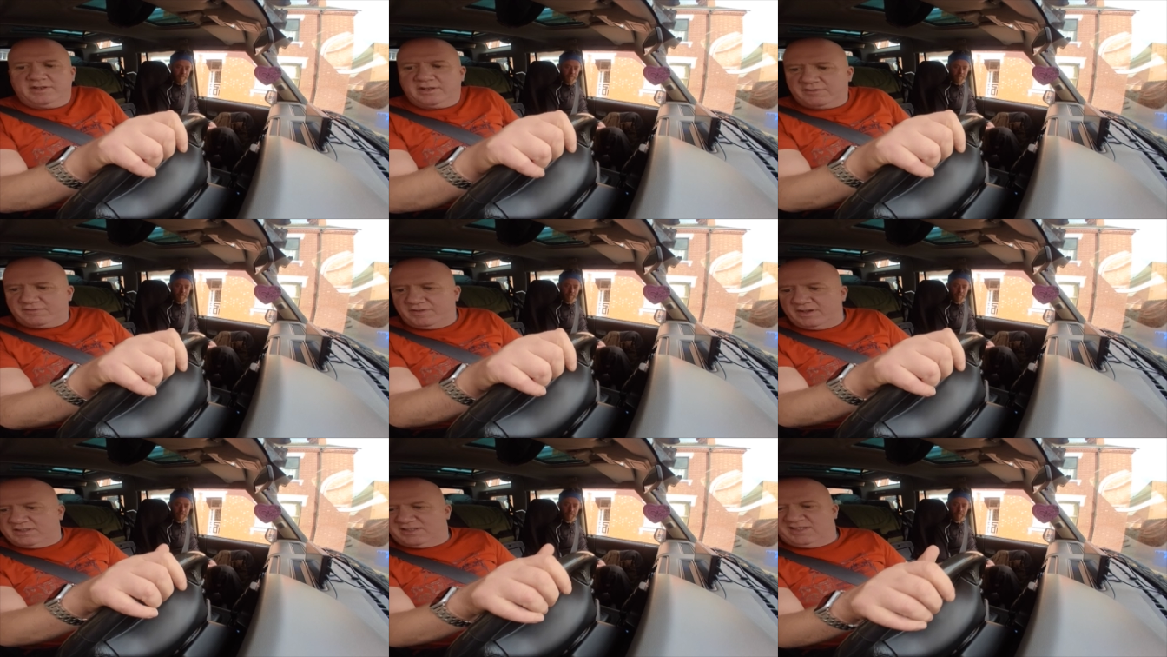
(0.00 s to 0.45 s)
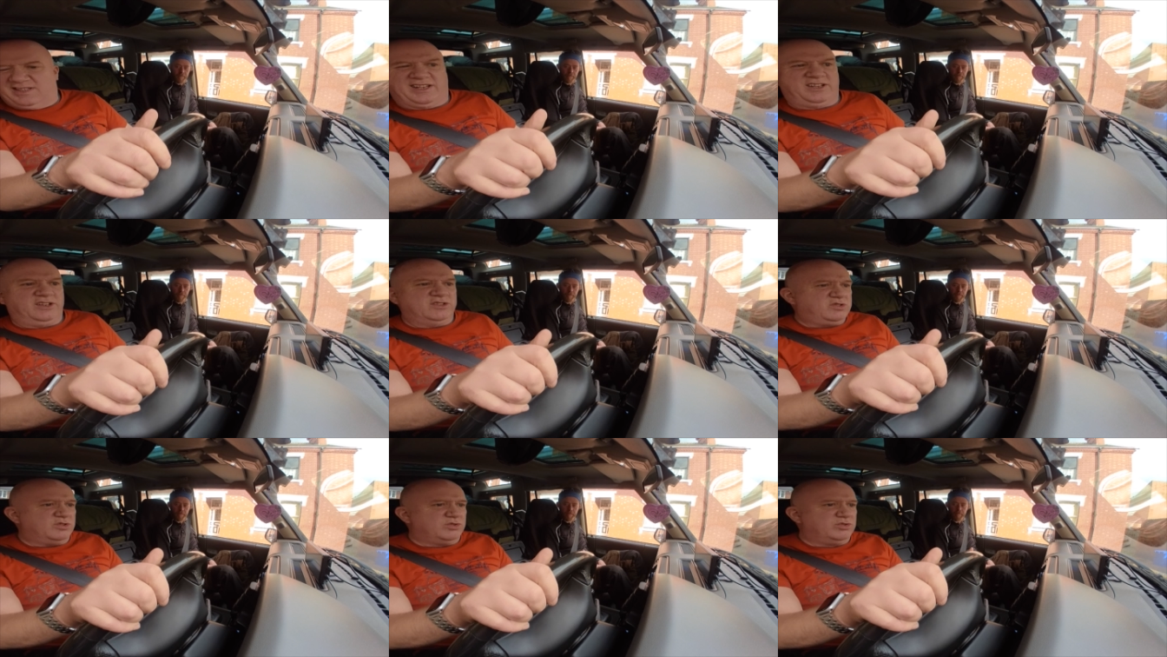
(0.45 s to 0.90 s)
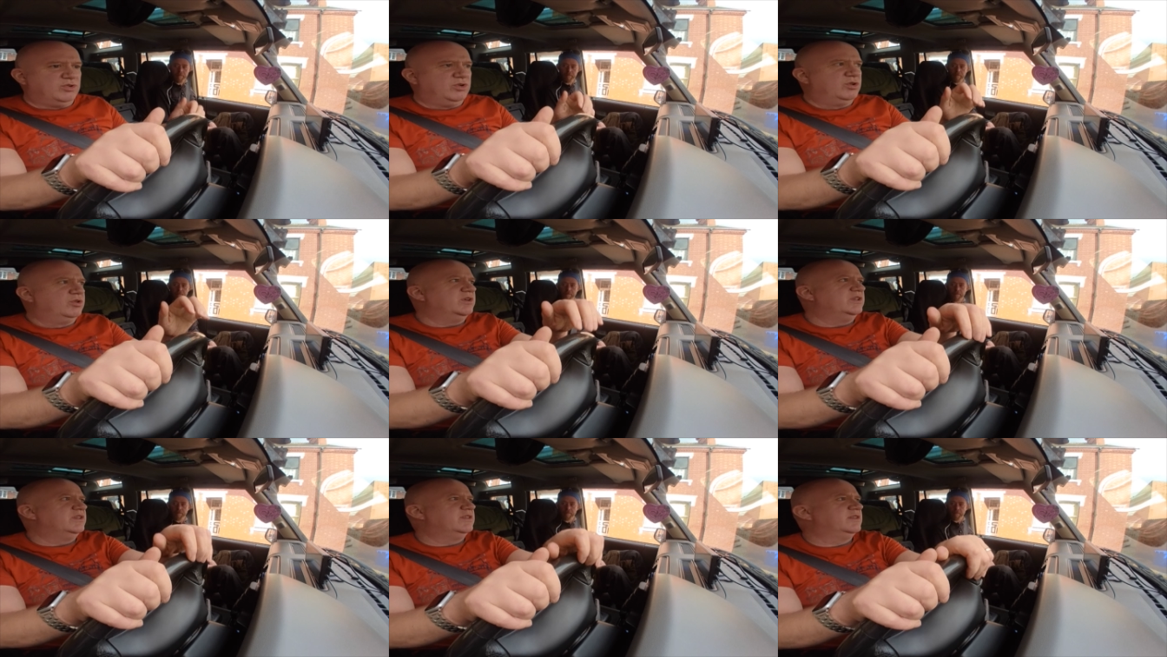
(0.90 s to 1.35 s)
needs fixing, like the
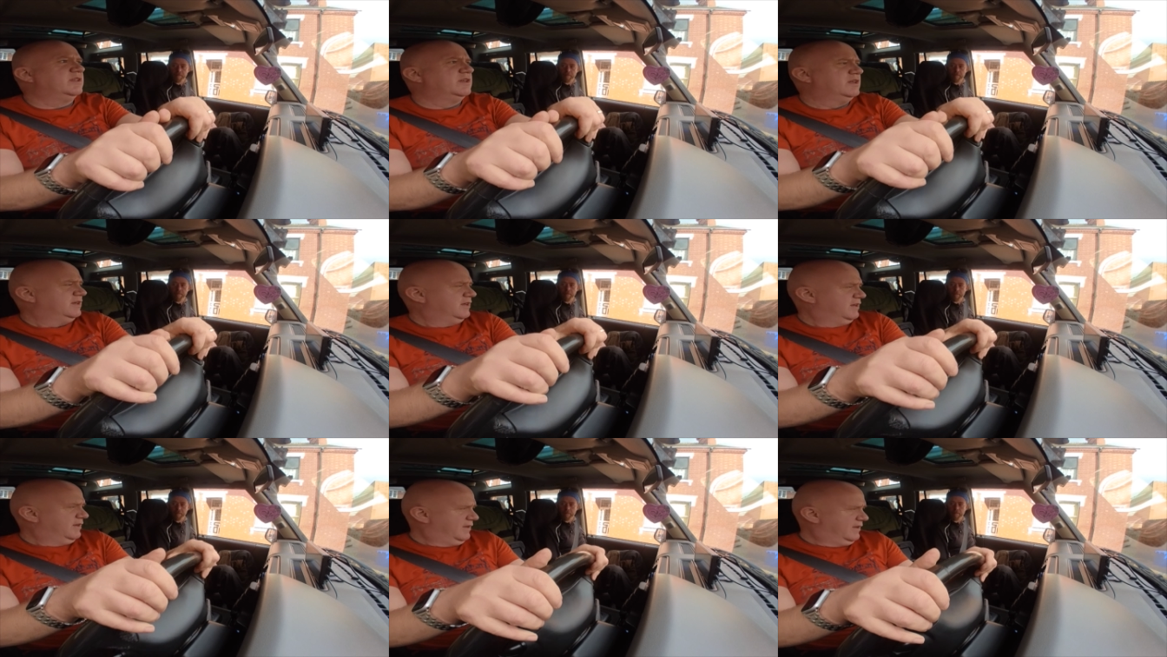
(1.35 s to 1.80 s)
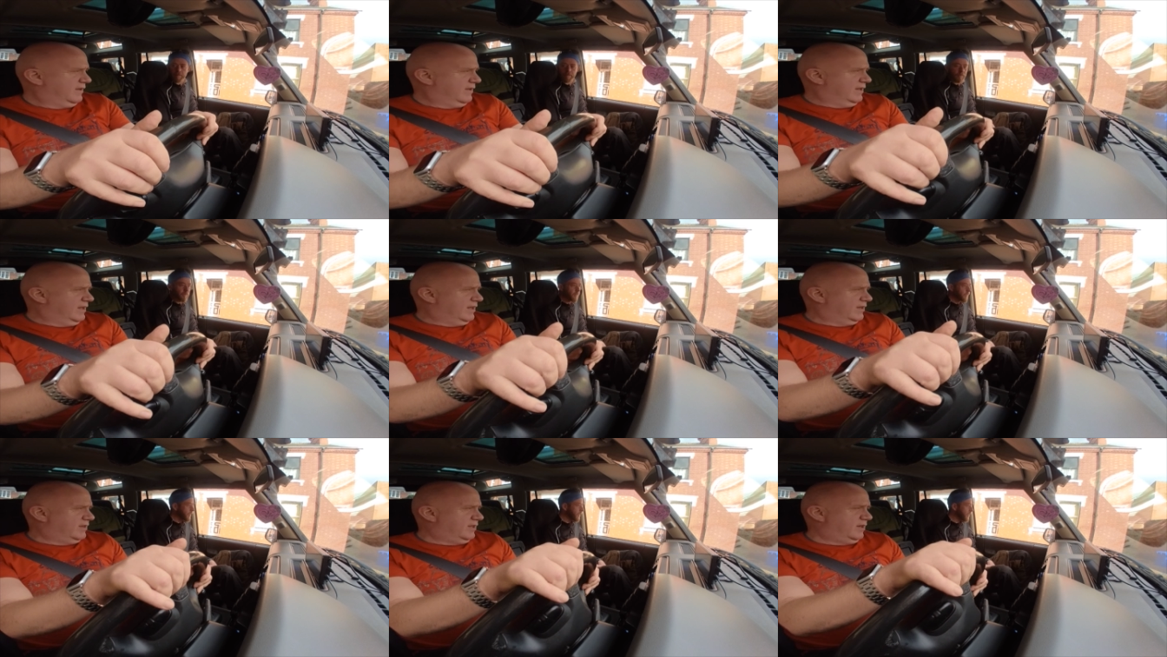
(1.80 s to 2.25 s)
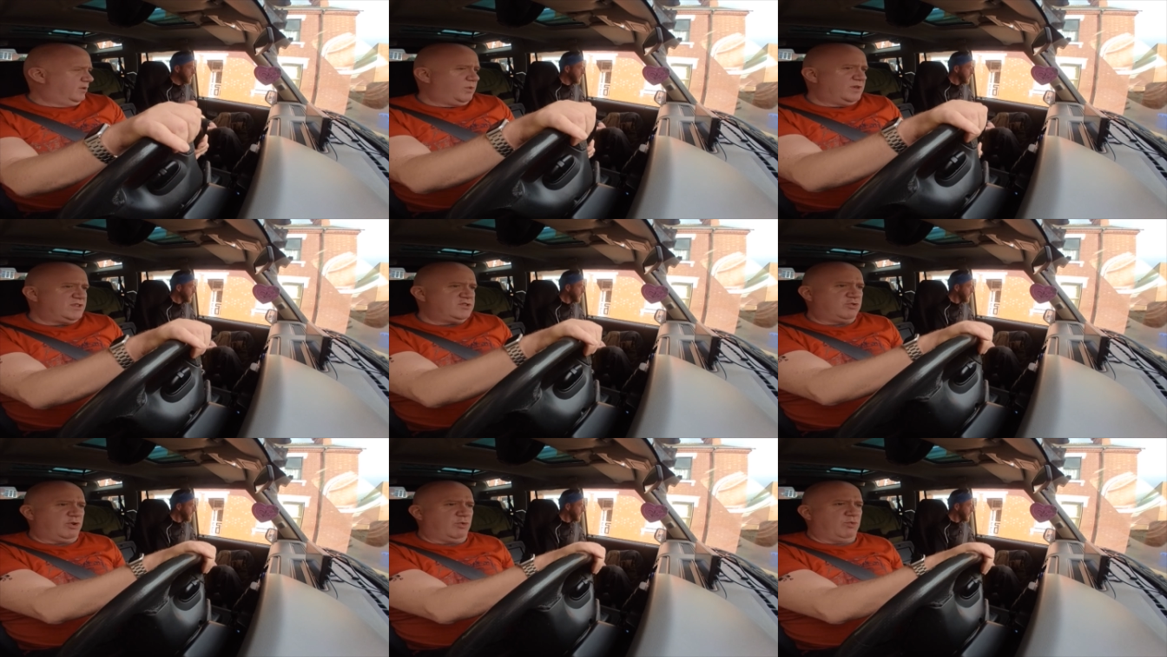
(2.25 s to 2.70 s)
door and the
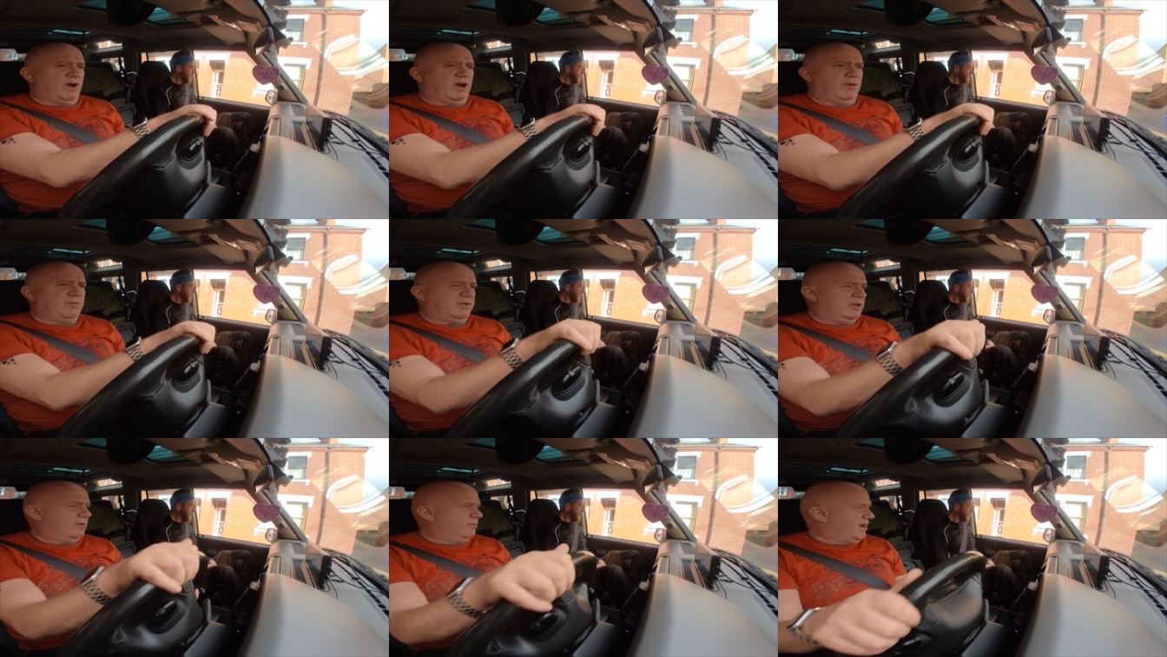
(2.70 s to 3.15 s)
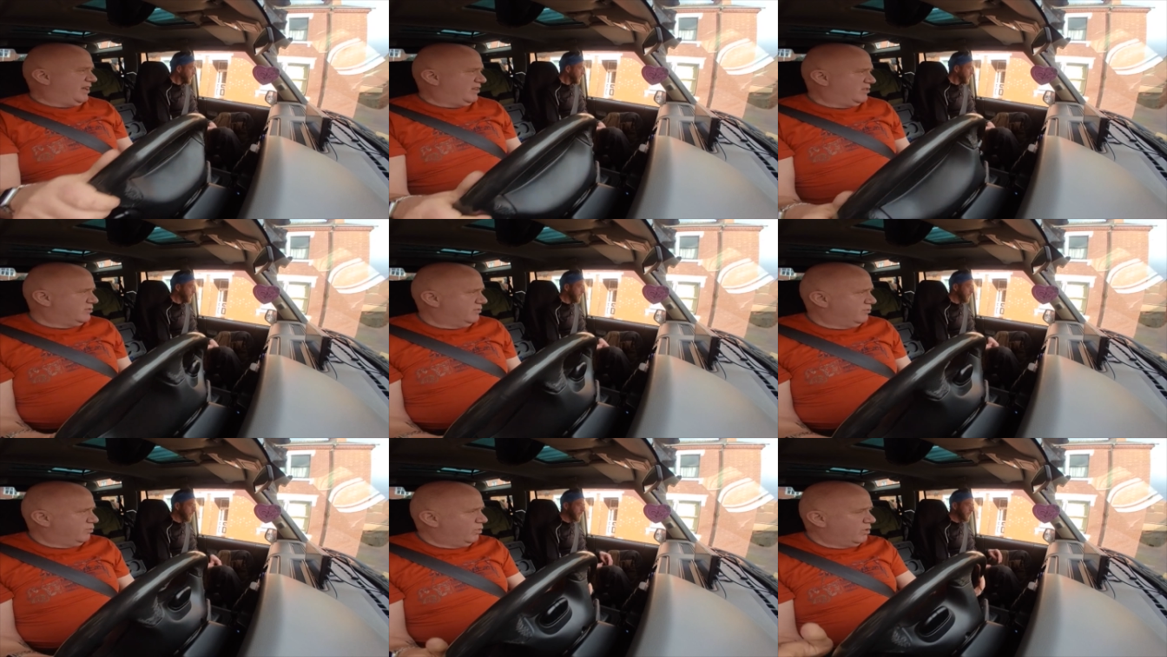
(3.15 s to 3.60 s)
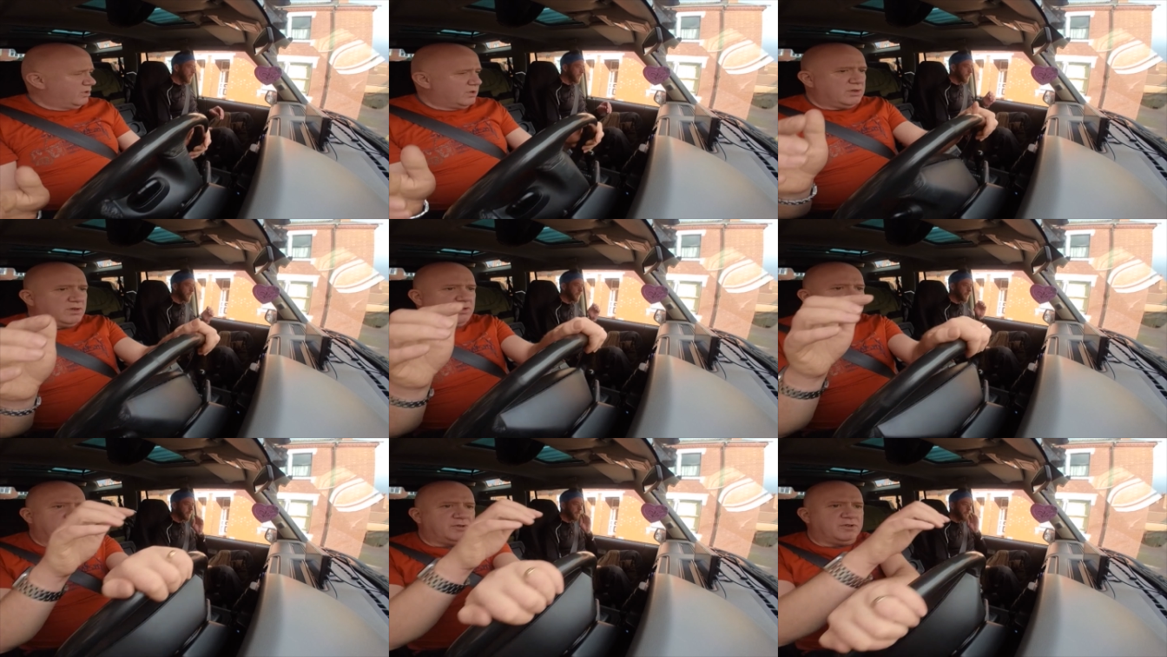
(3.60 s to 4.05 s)
windscreen wiper. at the back doesn't
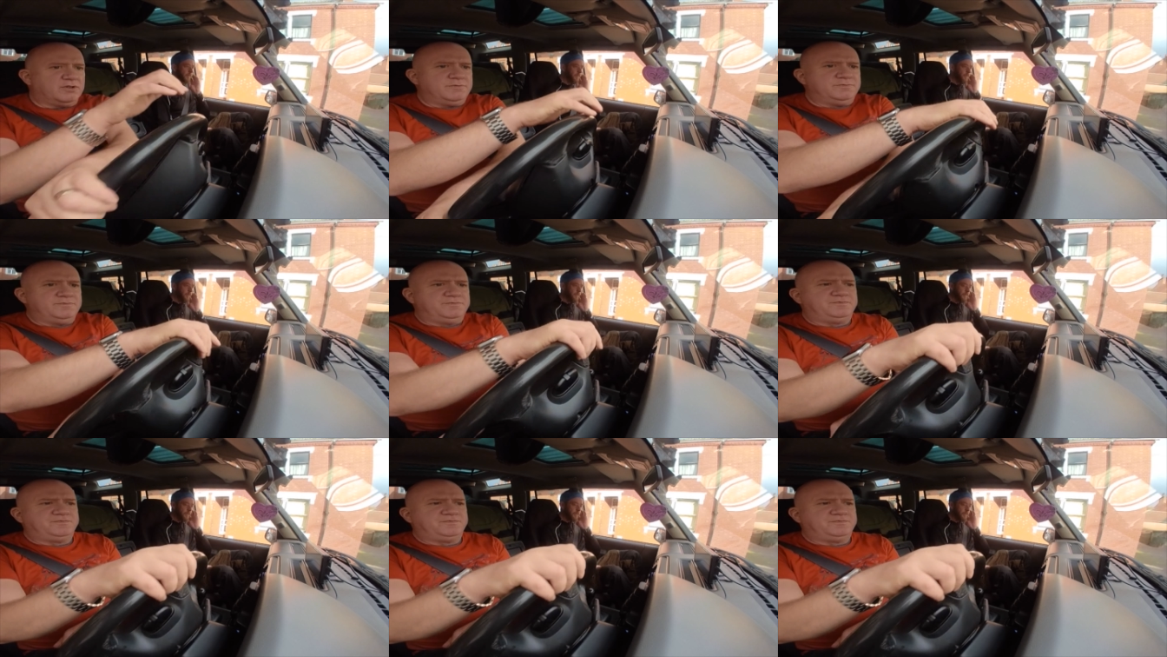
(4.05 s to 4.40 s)
work, but